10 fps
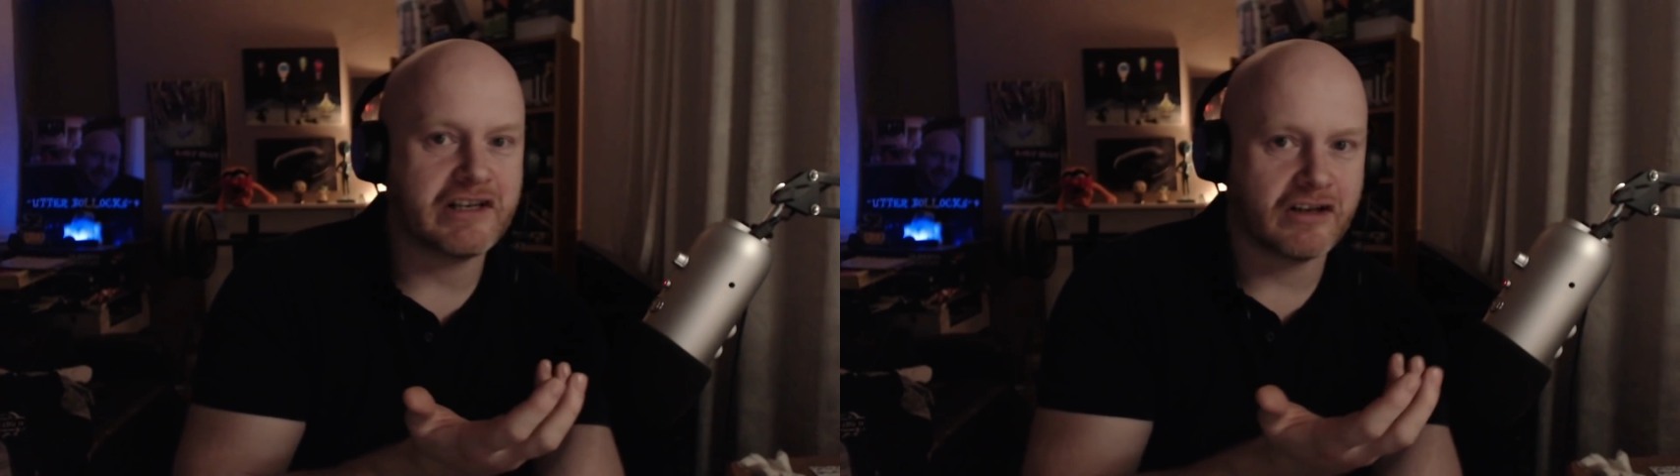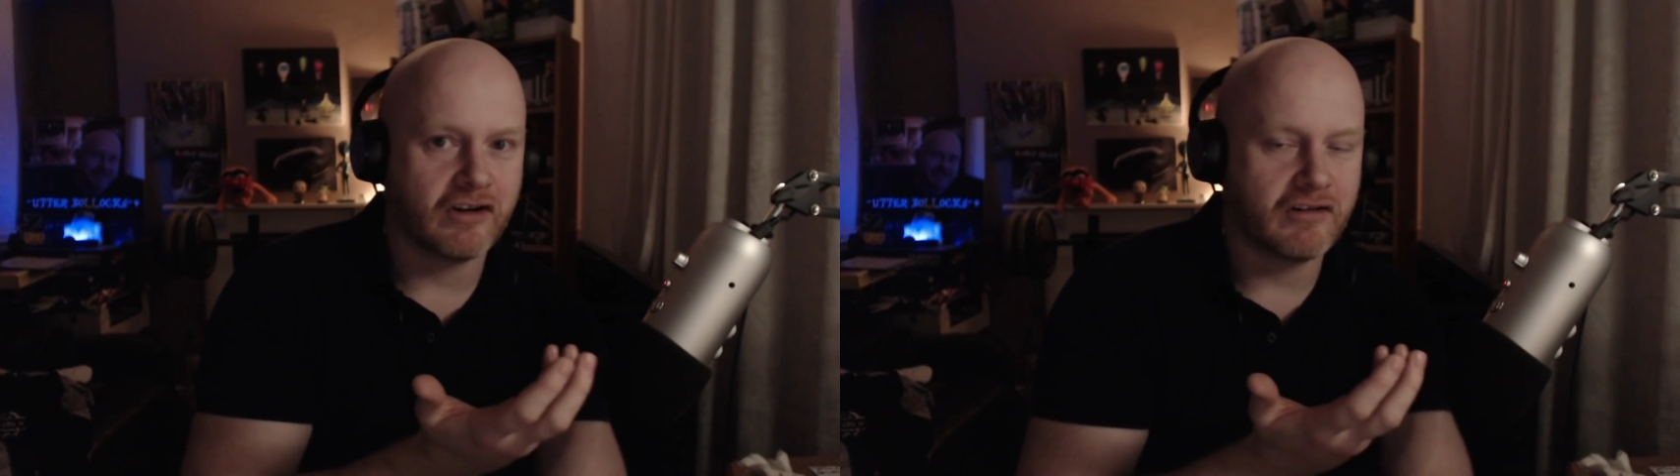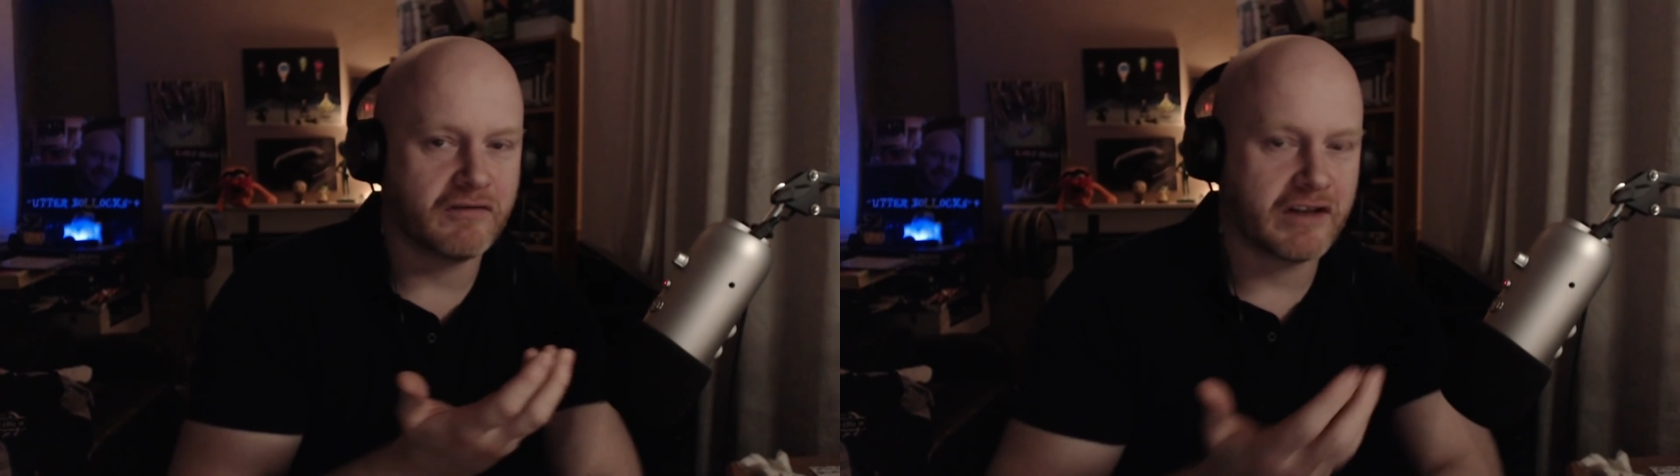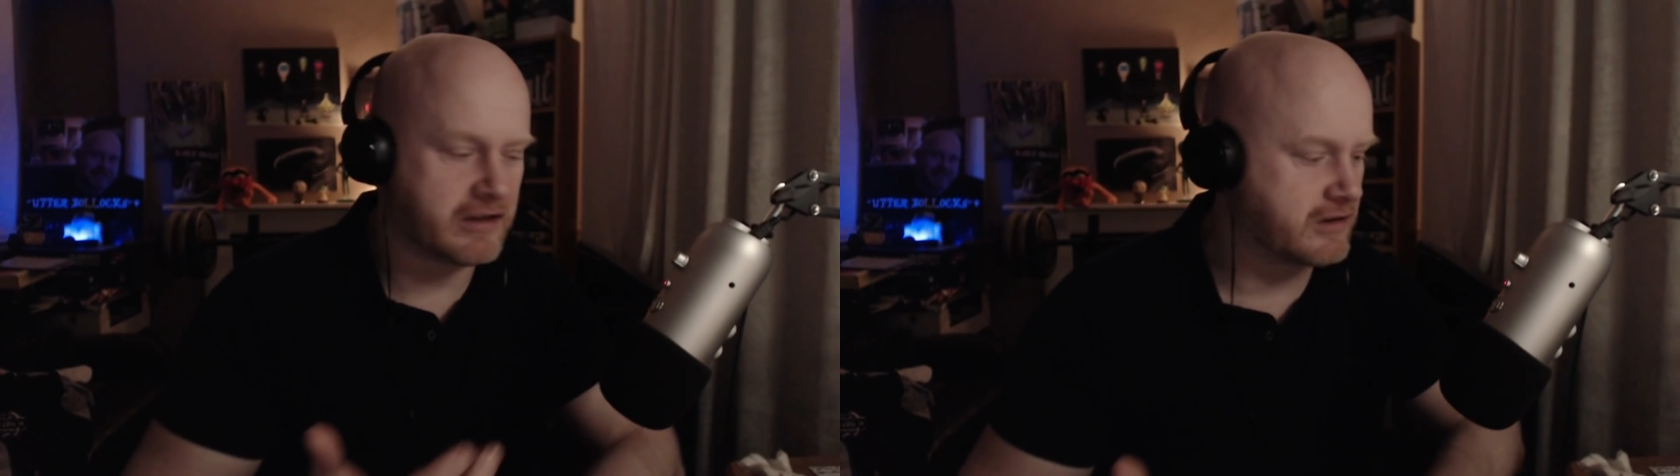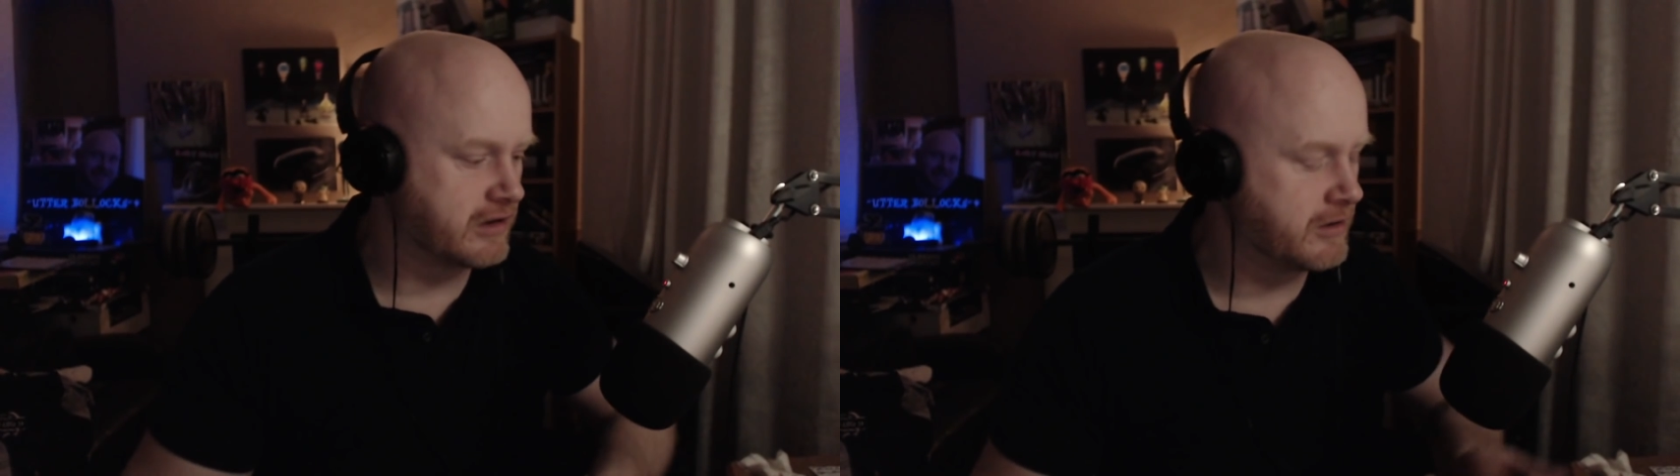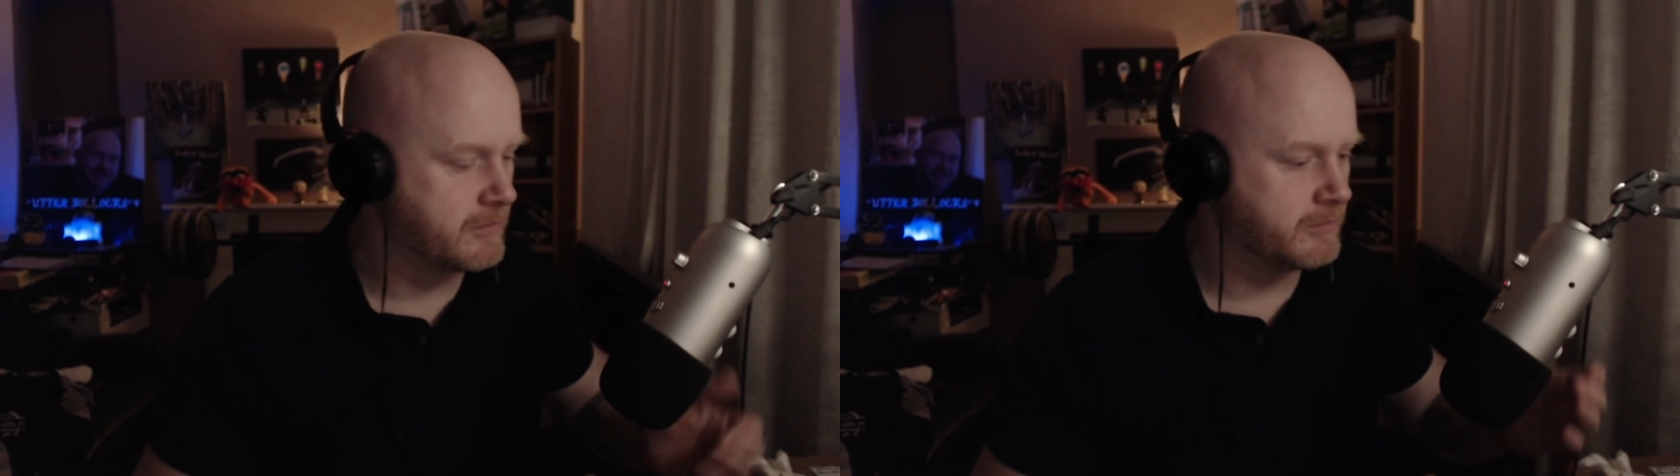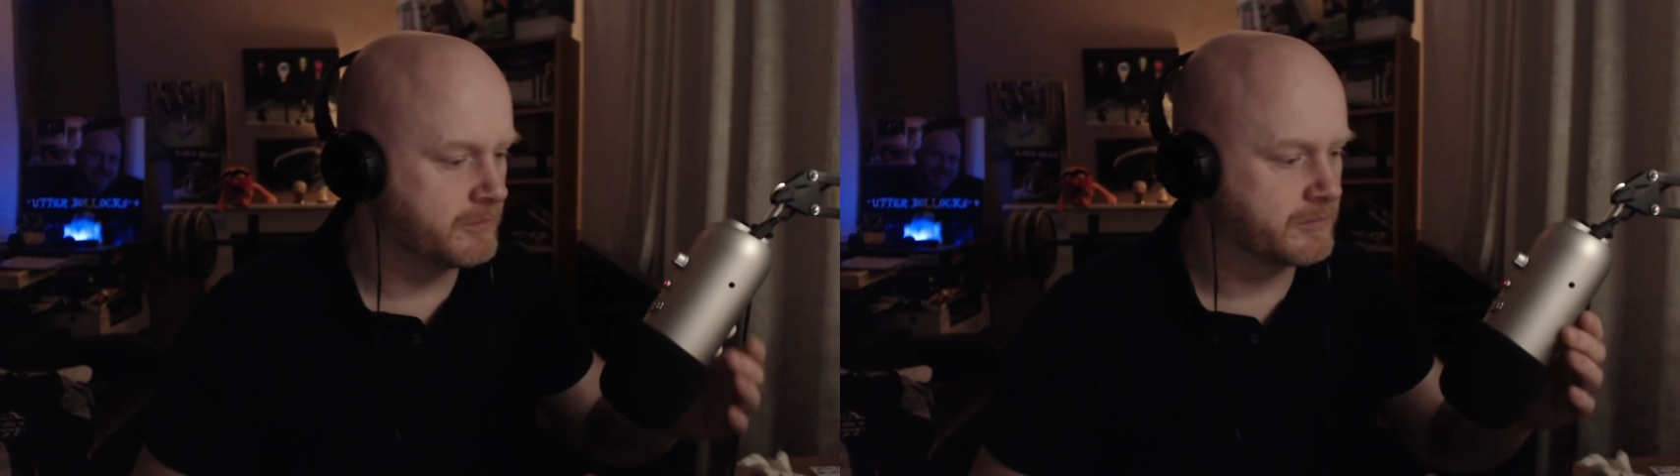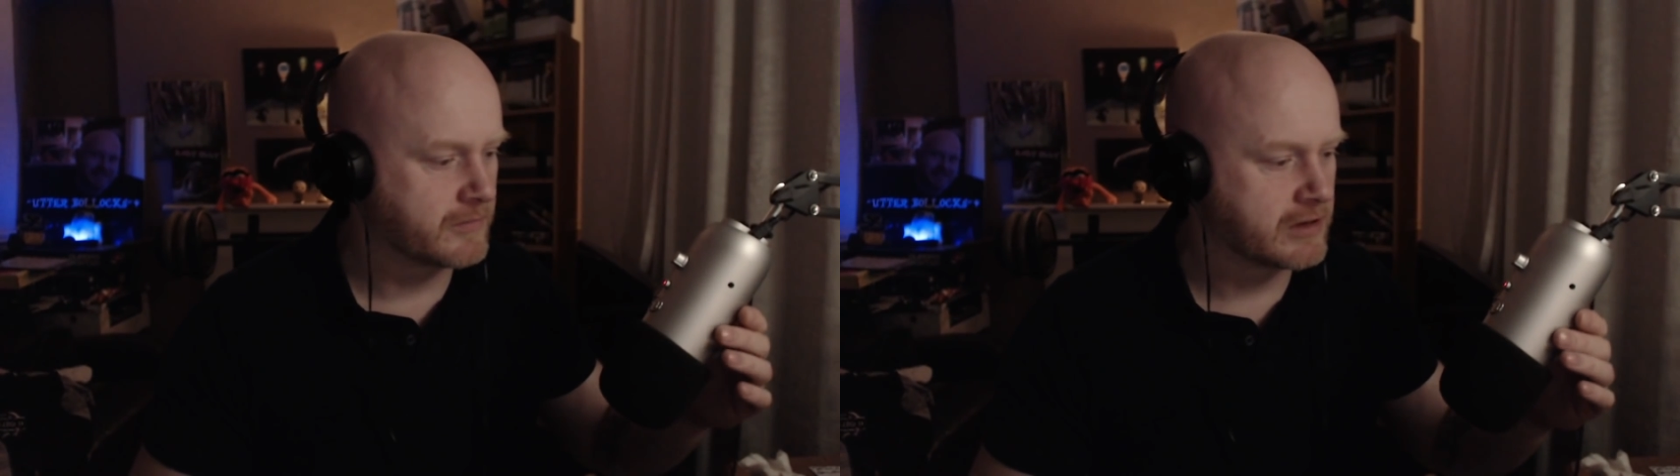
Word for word: in a lot of like um,